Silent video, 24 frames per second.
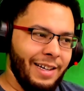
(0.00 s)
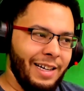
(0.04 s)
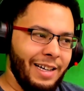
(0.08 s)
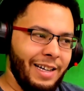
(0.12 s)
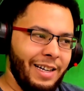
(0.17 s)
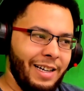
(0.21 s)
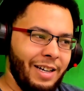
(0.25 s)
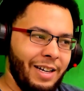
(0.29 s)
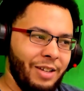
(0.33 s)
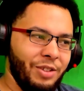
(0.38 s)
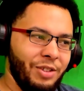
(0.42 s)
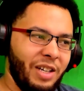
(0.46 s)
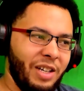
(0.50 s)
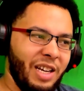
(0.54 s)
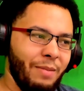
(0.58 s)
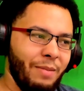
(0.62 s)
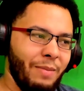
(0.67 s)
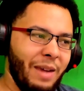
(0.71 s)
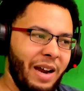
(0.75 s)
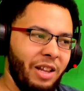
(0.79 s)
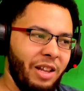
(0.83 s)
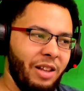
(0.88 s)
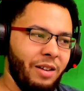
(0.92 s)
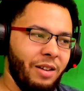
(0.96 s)
was looking at
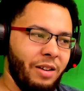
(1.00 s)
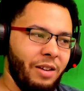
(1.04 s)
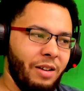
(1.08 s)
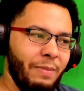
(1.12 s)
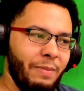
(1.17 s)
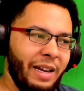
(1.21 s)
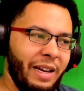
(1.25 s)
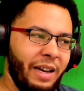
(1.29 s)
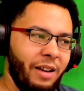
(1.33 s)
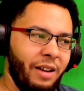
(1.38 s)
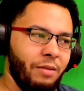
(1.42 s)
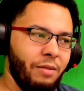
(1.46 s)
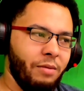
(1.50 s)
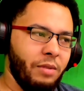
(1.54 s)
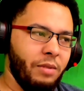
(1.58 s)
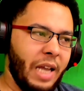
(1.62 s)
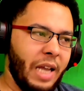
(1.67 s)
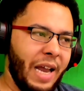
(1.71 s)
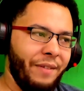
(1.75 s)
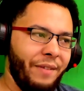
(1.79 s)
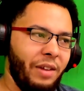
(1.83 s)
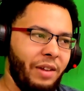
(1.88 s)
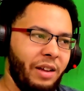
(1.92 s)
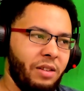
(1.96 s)
my I
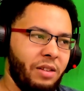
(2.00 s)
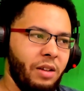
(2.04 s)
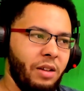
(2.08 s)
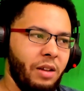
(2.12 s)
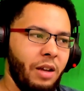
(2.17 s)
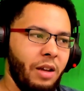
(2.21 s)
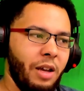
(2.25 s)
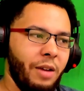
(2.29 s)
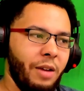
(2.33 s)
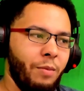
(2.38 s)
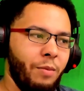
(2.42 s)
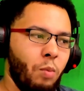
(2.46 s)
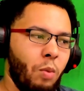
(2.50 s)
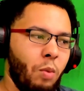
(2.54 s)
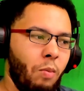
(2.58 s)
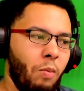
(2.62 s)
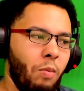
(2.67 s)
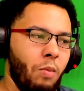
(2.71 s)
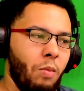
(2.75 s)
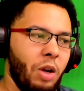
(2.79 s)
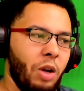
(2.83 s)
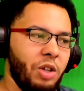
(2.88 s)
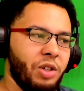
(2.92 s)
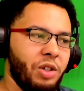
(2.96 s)
have like the
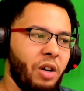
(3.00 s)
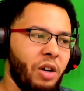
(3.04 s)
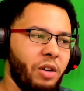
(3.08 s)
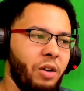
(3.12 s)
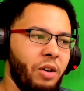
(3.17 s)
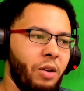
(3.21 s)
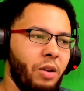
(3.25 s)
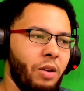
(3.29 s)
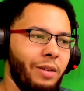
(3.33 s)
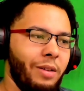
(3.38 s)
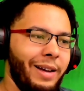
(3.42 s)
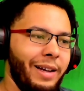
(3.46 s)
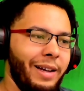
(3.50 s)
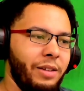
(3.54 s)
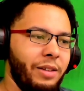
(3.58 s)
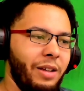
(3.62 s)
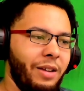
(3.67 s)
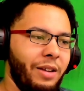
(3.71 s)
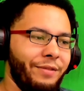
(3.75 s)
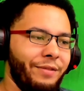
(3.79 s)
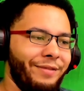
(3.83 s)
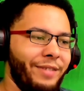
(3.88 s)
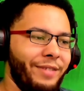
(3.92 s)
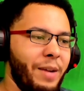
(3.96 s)
Watch Cartoon Online
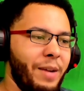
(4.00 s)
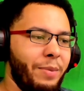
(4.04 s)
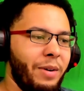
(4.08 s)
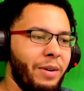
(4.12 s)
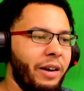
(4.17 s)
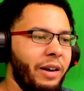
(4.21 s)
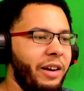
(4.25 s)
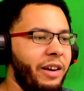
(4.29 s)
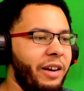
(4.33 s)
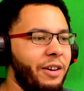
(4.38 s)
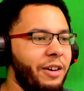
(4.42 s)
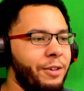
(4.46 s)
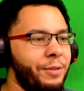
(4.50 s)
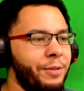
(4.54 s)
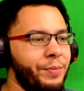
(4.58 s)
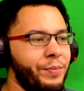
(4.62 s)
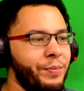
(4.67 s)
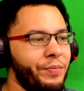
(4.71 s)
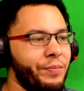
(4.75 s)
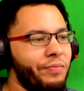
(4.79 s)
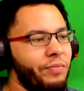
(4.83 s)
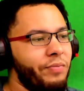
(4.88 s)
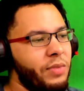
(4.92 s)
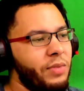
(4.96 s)
thing up right here.
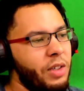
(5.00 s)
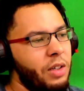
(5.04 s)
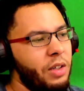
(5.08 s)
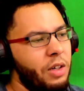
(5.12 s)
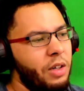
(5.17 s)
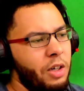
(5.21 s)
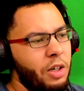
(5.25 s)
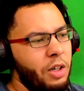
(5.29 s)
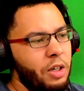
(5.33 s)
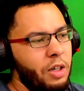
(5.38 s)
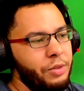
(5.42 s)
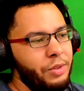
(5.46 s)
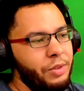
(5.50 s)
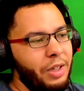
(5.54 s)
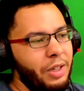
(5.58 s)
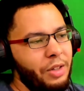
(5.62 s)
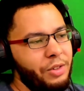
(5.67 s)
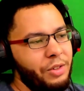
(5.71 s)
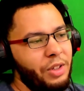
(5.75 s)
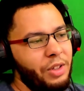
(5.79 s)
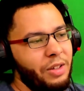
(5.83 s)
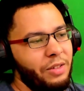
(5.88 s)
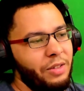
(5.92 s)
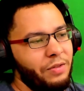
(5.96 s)
So I was
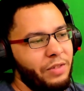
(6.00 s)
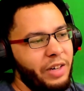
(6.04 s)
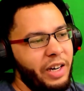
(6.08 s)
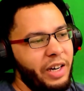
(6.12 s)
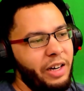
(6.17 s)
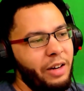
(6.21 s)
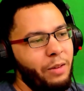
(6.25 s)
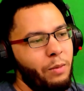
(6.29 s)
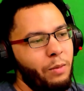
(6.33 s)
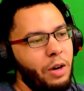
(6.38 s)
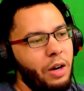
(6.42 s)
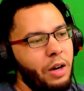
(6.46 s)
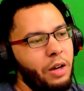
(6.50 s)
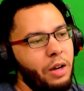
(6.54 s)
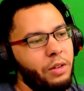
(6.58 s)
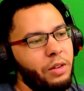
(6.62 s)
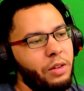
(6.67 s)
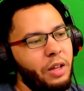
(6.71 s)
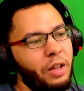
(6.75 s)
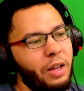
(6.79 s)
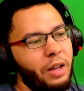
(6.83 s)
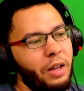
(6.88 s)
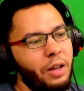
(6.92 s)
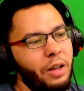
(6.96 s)
reading one of
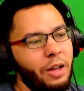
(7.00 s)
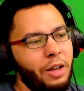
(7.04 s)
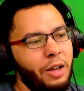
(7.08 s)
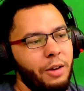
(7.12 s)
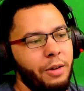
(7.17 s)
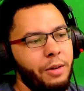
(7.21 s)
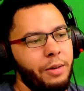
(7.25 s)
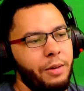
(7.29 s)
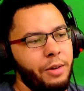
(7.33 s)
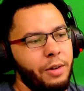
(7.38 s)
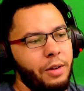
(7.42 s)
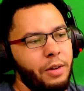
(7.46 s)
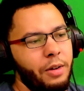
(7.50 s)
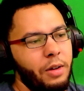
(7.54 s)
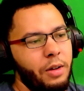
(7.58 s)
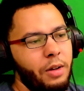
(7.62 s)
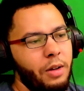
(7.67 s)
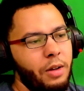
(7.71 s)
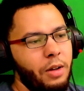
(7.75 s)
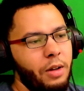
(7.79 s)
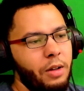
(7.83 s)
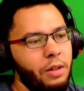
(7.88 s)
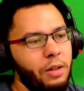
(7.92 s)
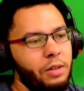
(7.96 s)
the
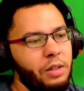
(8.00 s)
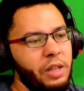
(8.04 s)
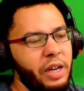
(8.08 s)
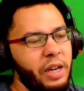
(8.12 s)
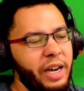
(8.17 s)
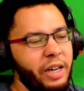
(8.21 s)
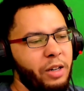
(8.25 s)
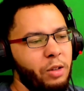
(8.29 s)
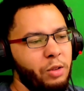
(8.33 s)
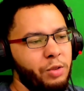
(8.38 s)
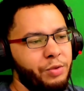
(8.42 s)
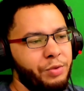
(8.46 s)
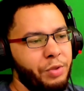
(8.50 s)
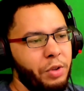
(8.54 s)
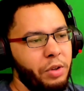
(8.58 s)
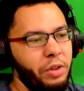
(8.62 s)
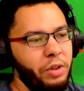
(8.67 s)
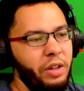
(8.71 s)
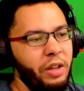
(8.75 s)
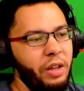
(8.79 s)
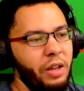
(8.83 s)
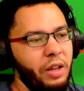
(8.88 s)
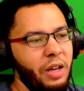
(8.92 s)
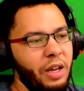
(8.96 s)
titles for
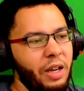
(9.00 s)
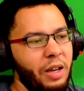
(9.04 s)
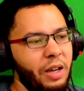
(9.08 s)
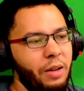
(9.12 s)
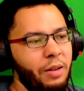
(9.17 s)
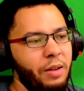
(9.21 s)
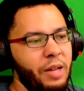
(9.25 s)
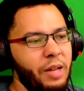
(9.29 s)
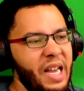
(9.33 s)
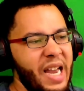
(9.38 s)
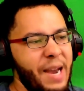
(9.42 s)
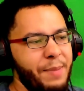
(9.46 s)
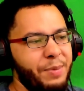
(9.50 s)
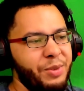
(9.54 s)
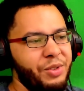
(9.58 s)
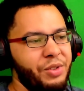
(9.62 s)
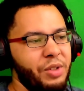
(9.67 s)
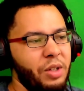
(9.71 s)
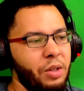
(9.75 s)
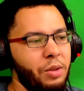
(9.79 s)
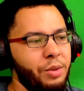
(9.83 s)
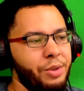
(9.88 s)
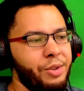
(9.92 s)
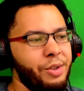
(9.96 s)
the
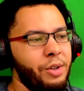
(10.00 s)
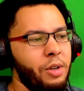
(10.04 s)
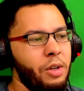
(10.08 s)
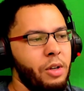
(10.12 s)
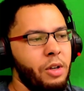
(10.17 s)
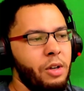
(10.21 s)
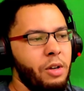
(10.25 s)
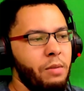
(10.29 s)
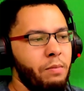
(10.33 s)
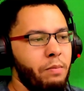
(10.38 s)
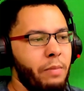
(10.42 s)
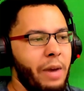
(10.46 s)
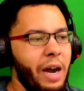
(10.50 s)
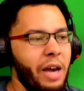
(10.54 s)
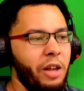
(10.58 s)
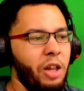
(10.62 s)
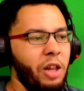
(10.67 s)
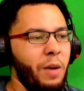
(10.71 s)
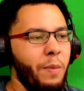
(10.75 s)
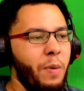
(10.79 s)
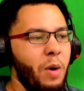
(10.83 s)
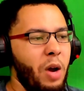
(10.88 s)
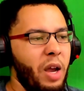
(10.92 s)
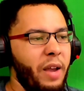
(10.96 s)
episodes. My Little
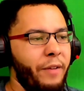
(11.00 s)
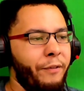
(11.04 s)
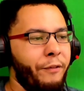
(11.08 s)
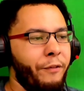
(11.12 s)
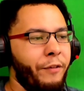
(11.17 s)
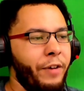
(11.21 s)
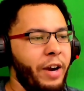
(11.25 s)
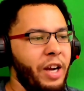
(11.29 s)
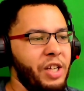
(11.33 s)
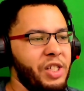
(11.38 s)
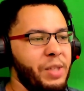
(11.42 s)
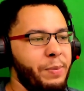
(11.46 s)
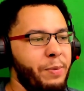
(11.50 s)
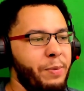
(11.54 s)
Pony Friendship